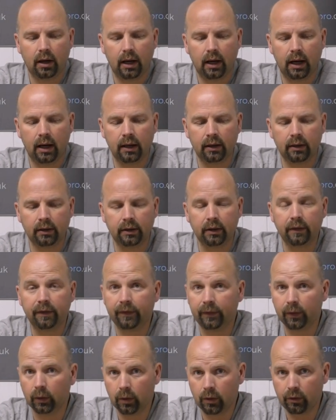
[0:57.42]
And the
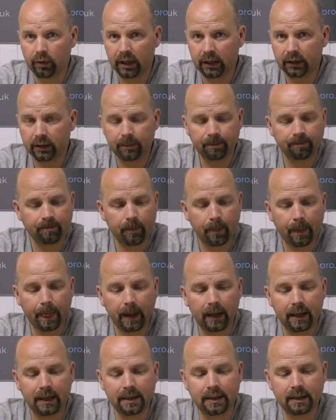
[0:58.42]
flow rate
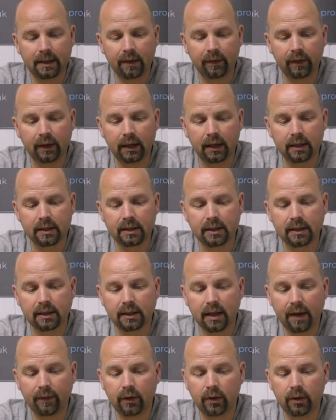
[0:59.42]
is given as
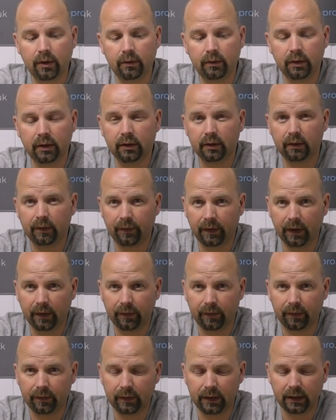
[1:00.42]

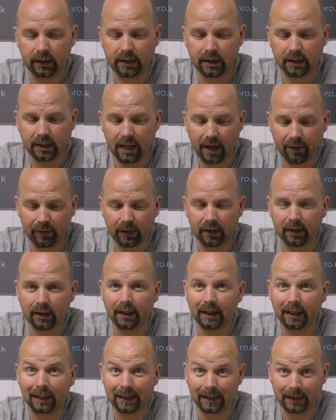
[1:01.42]

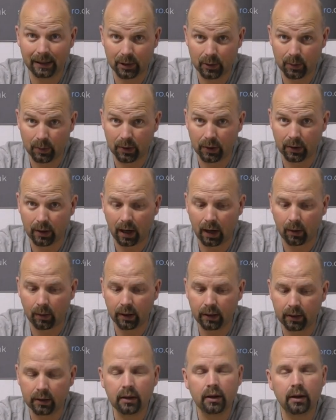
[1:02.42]
757 litres per
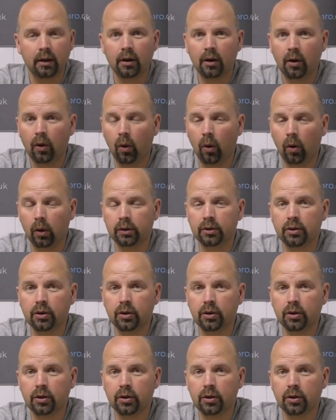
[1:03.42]
hour or